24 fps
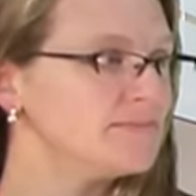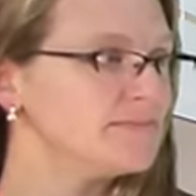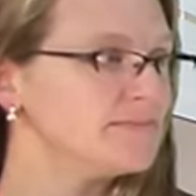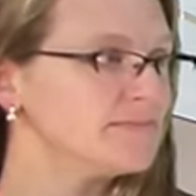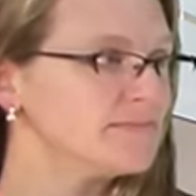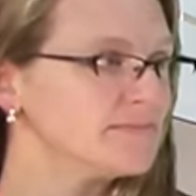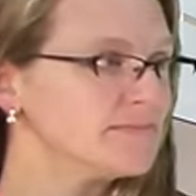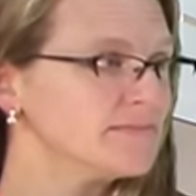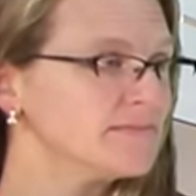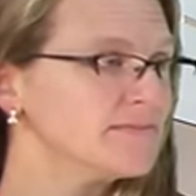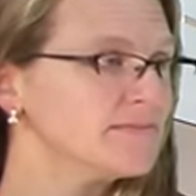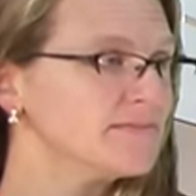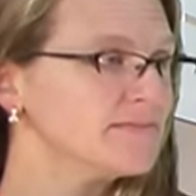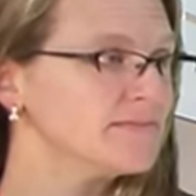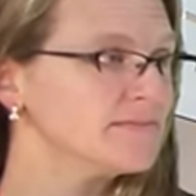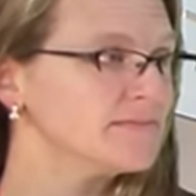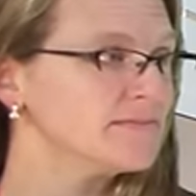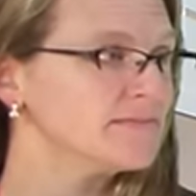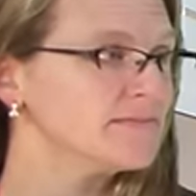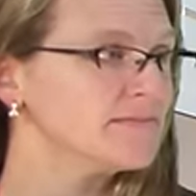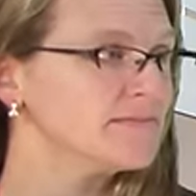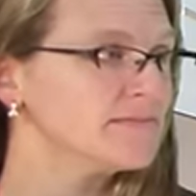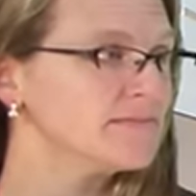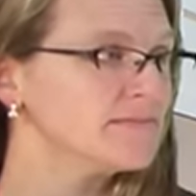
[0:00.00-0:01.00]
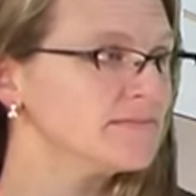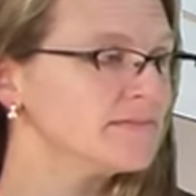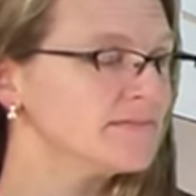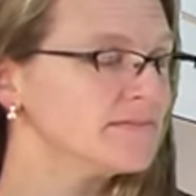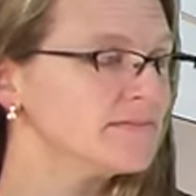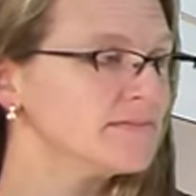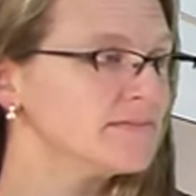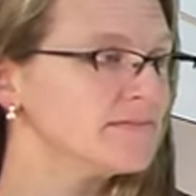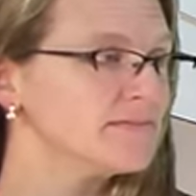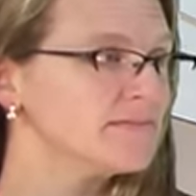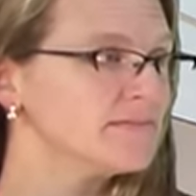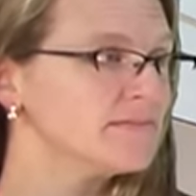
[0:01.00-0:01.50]

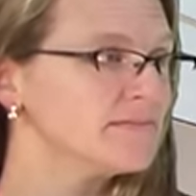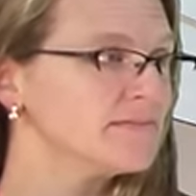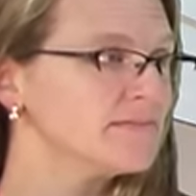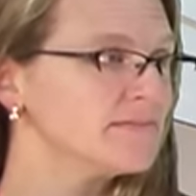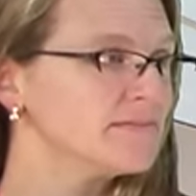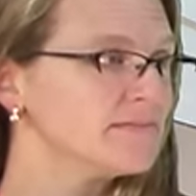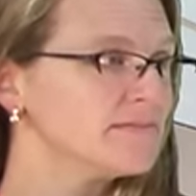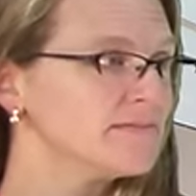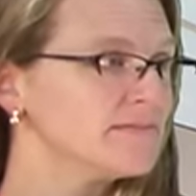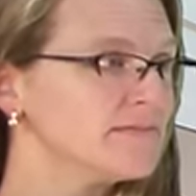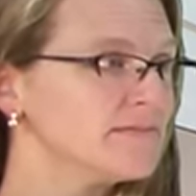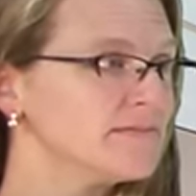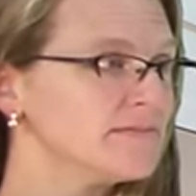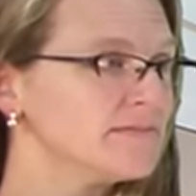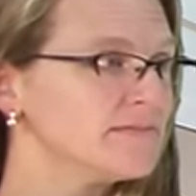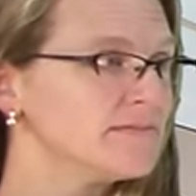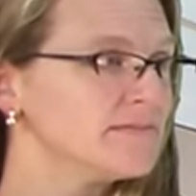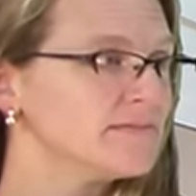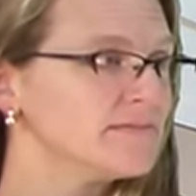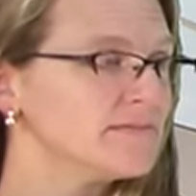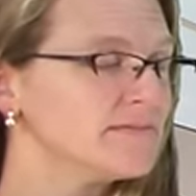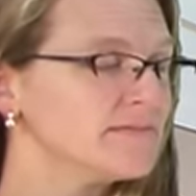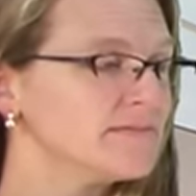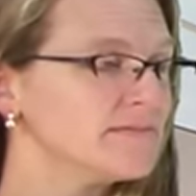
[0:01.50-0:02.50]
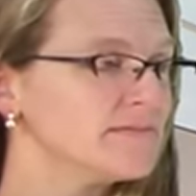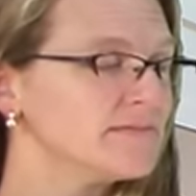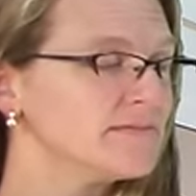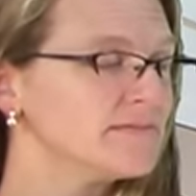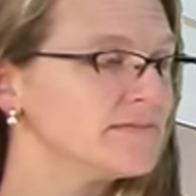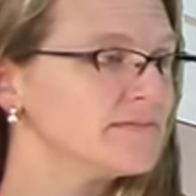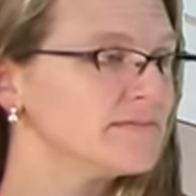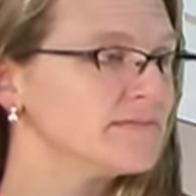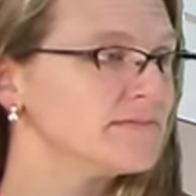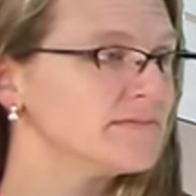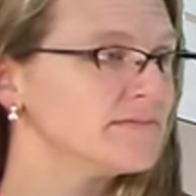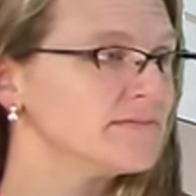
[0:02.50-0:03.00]

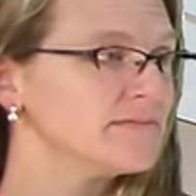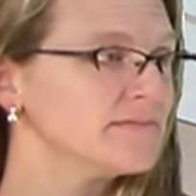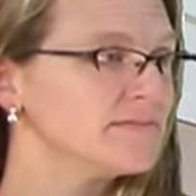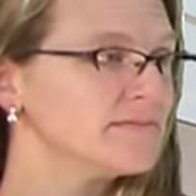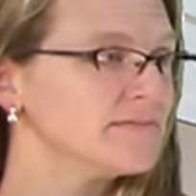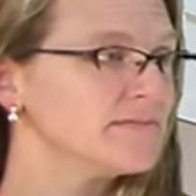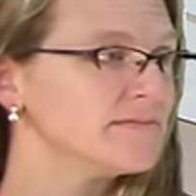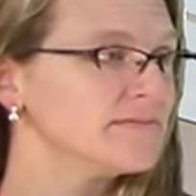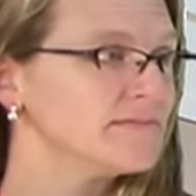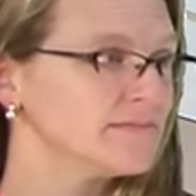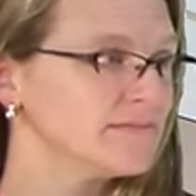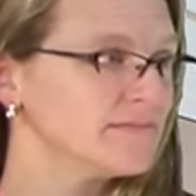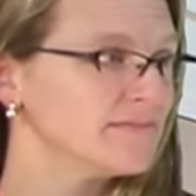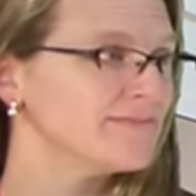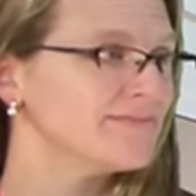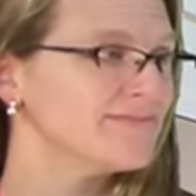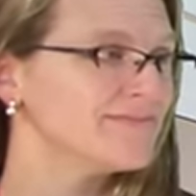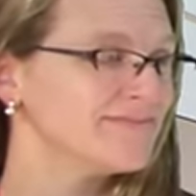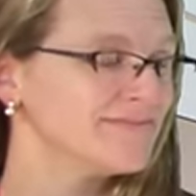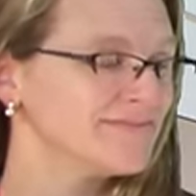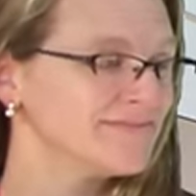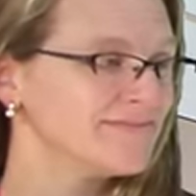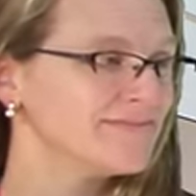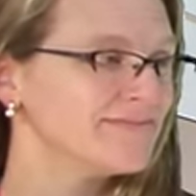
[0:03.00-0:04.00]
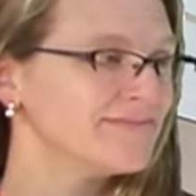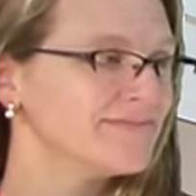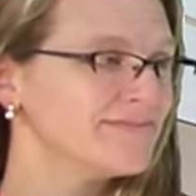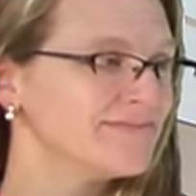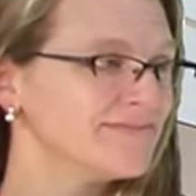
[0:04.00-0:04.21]
[no speech]